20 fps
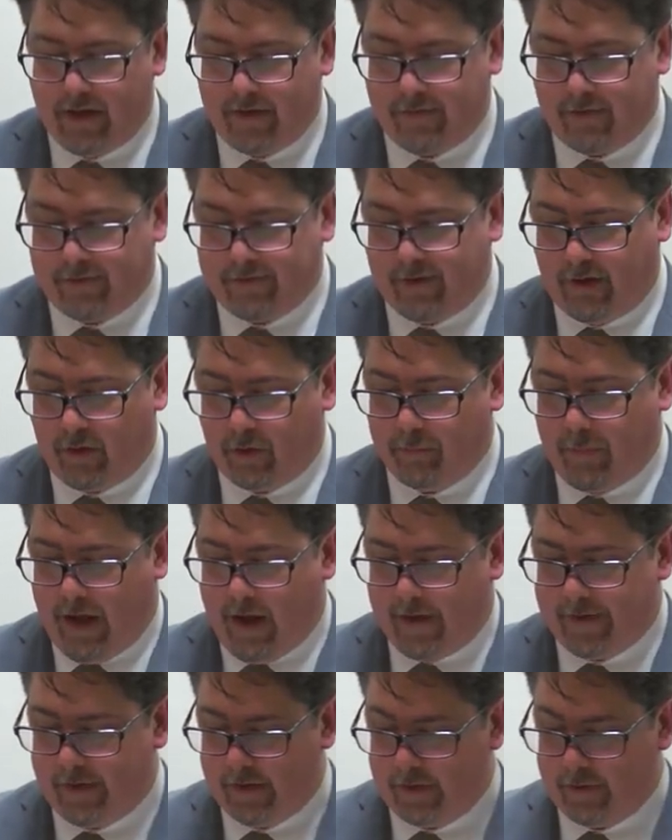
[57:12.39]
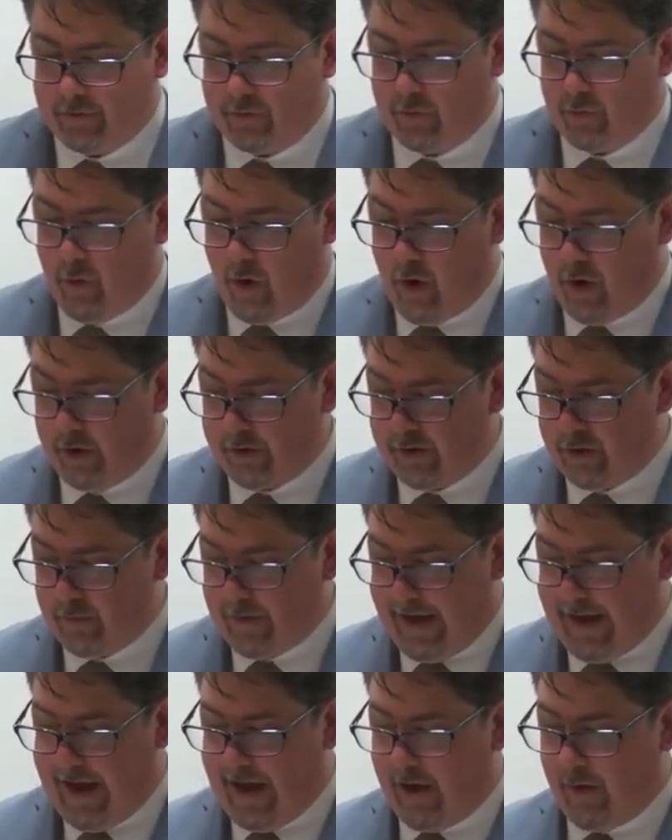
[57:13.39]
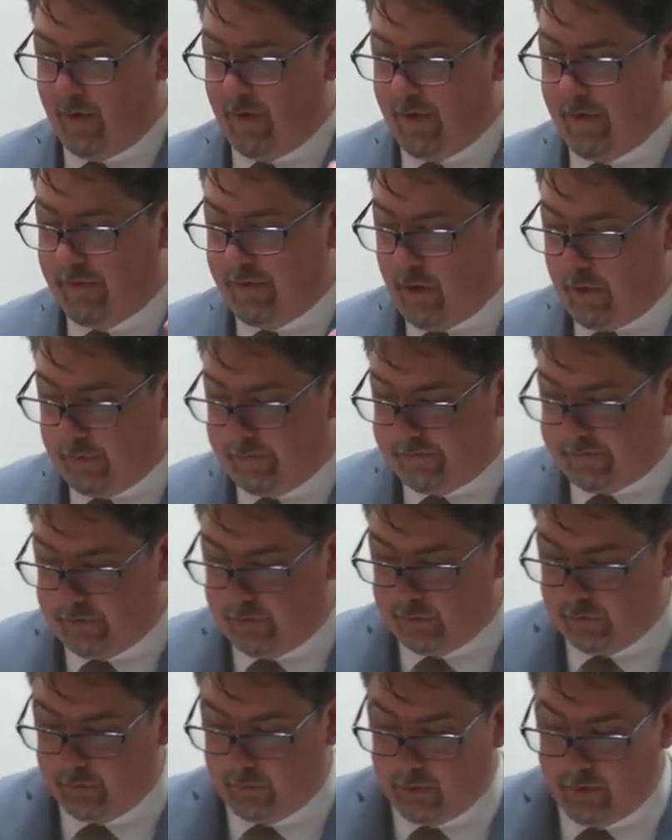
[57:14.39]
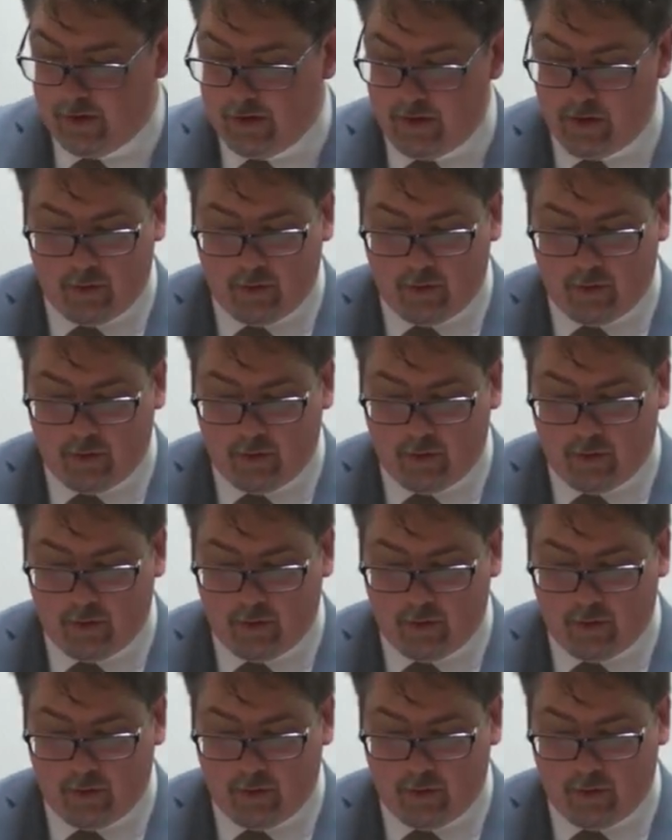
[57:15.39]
and the subtle body to argue how those two,